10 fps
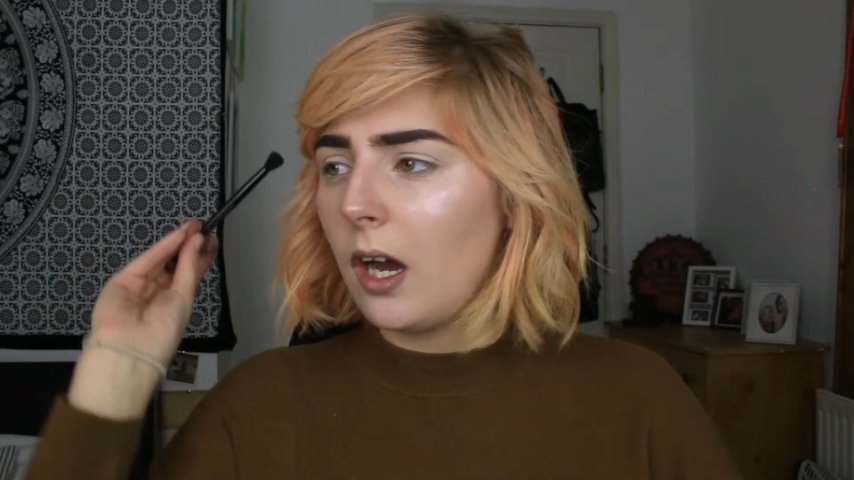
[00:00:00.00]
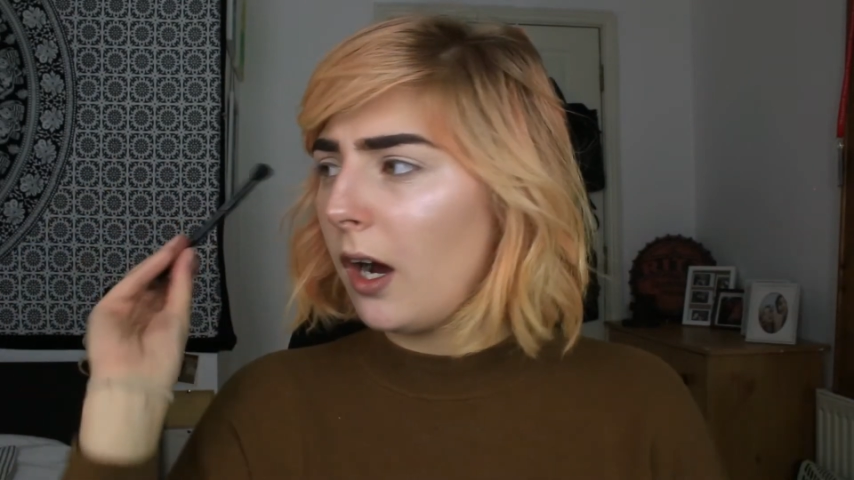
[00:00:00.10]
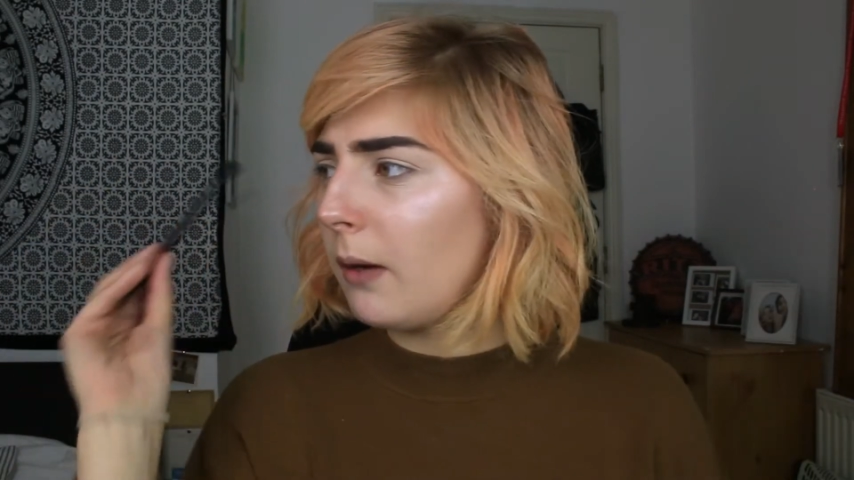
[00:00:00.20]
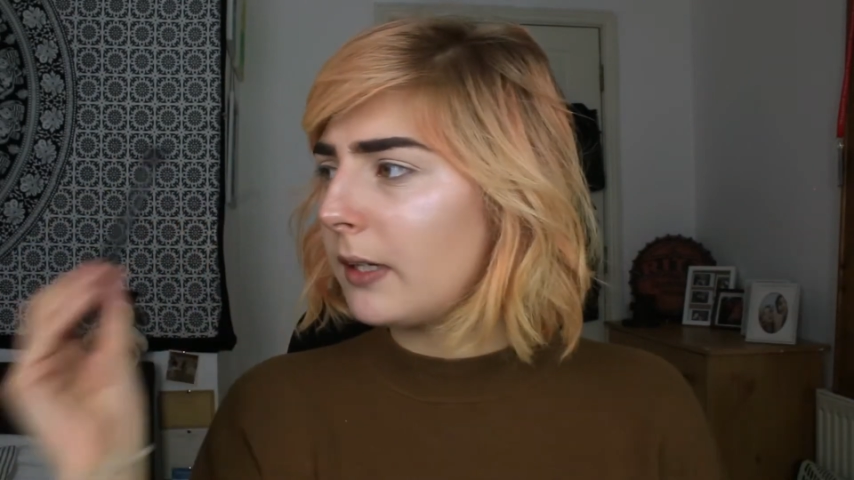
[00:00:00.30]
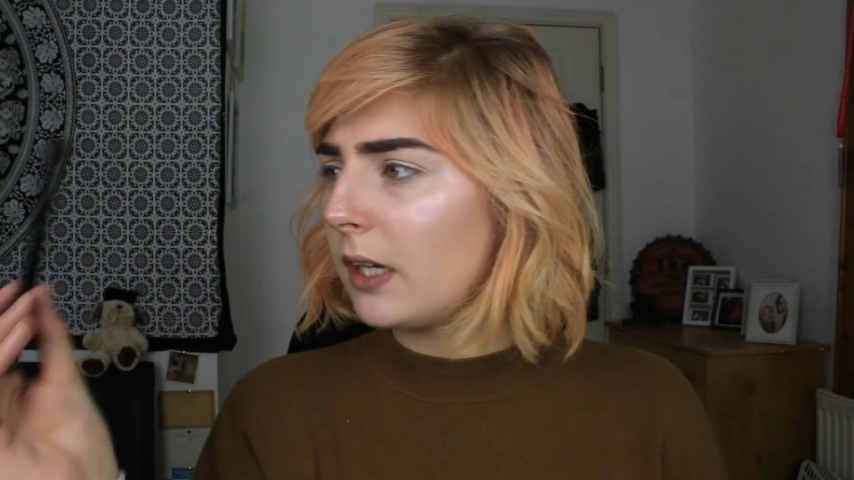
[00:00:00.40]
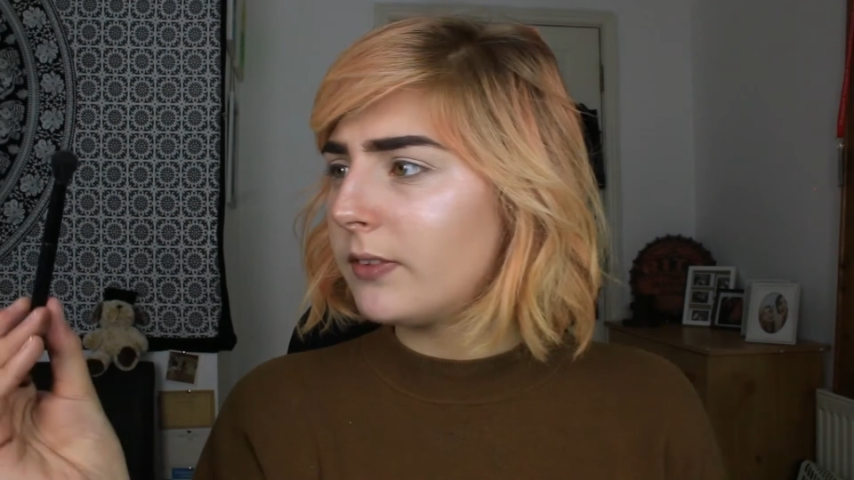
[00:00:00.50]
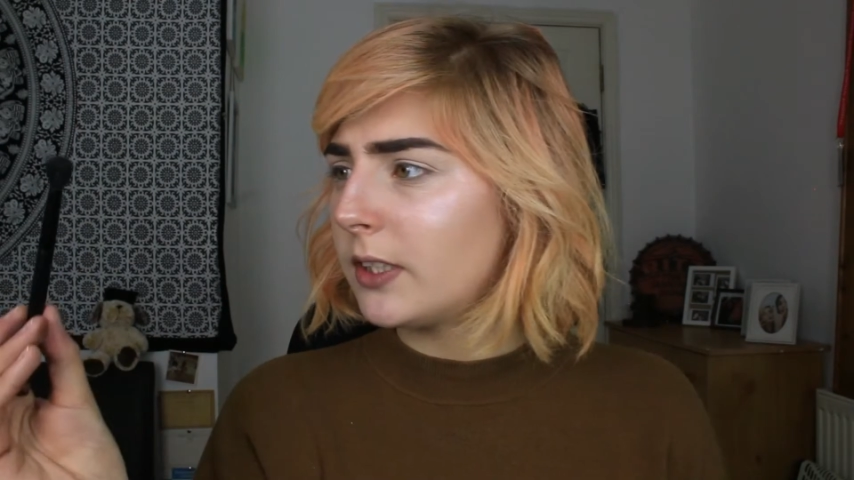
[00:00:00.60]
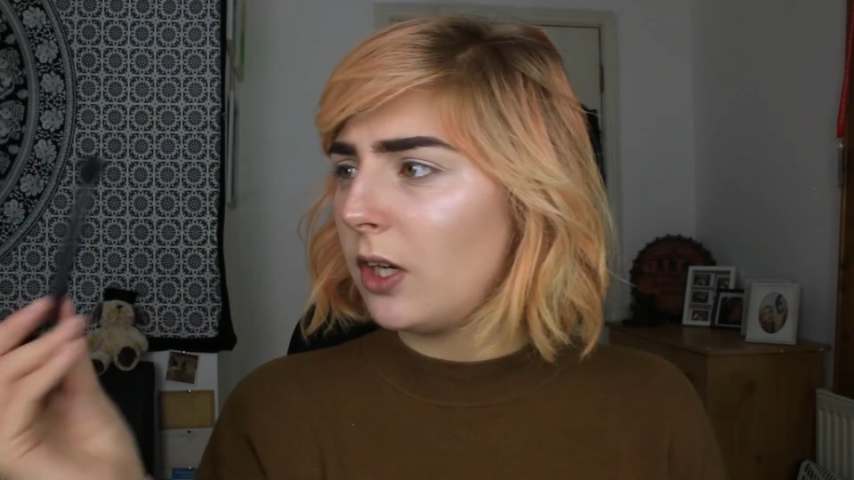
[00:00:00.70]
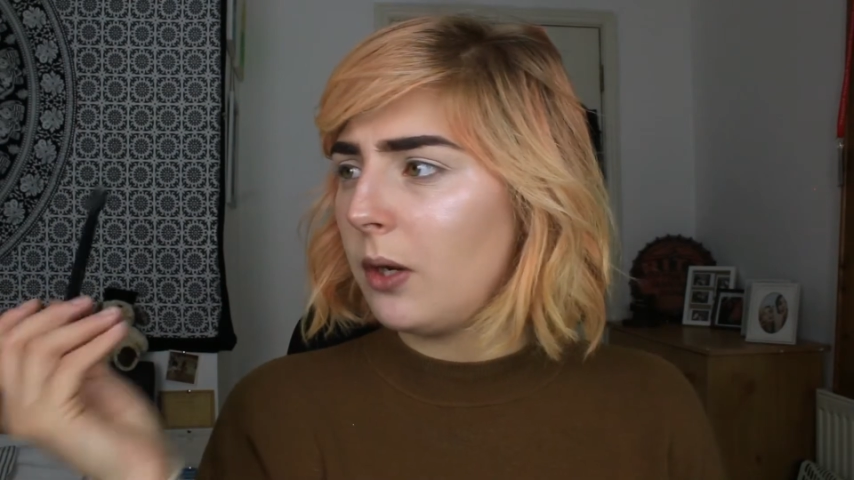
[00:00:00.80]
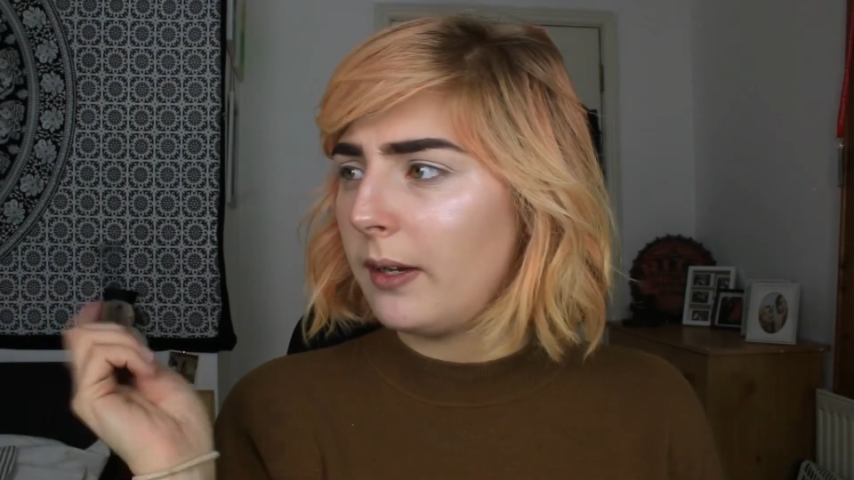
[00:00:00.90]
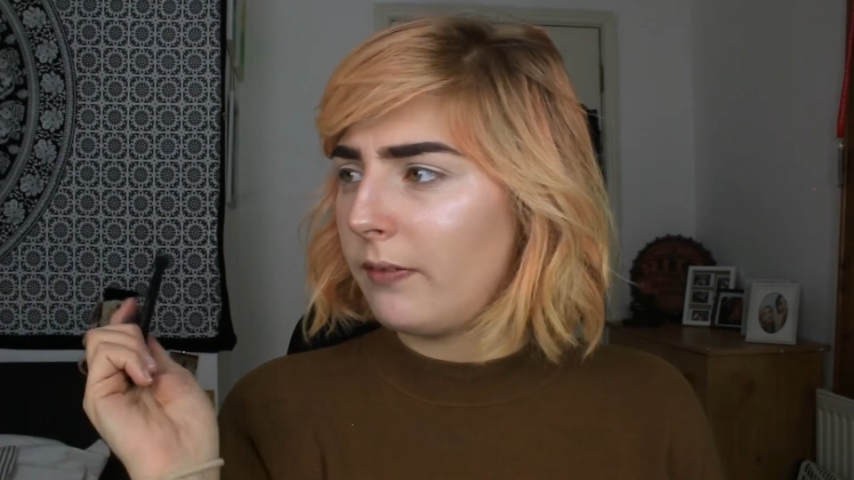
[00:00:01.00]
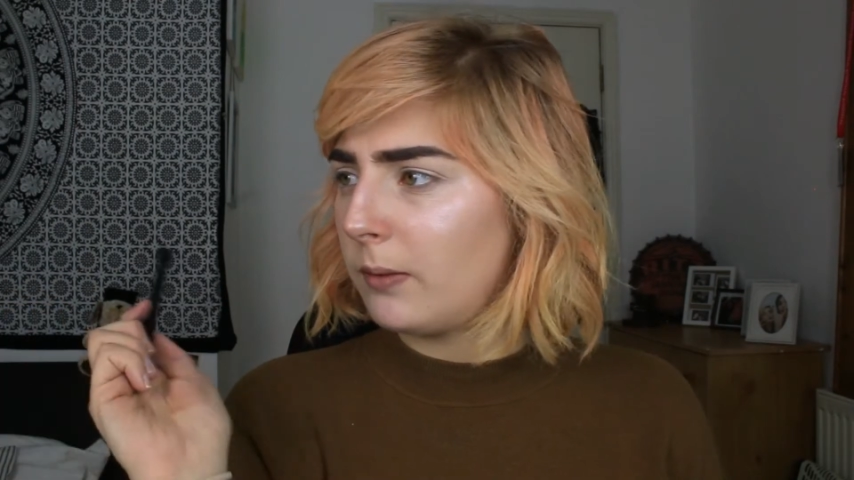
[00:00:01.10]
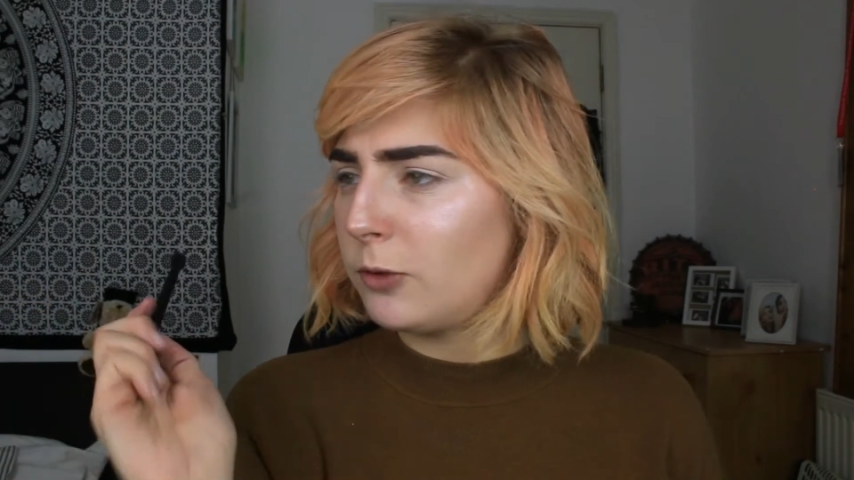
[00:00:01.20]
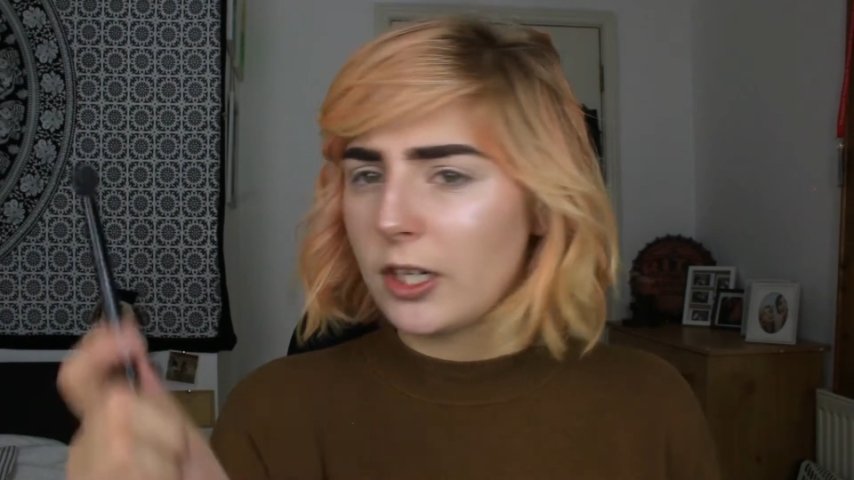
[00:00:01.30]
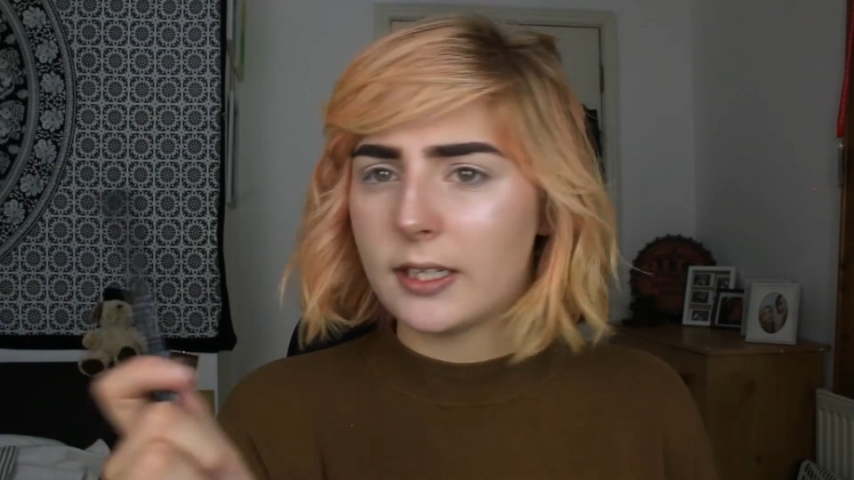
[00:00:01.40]
I would love to know if
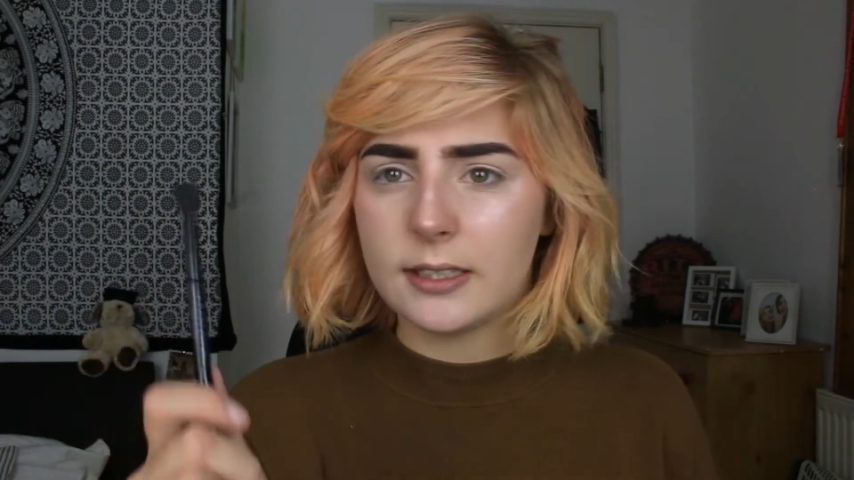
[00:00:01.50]
I'm chucking